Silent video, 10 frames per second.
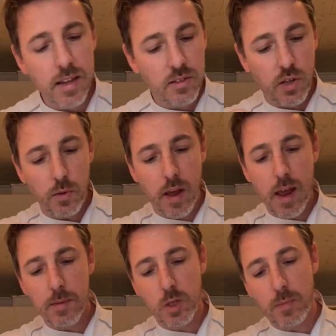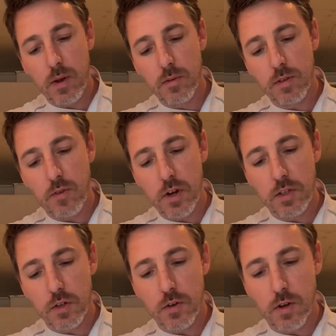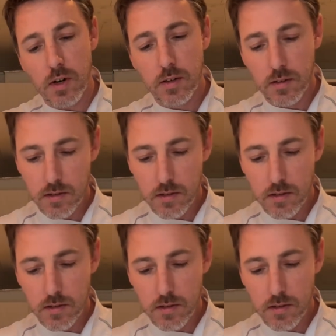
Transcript: in 2 tablespoons of icing sugar,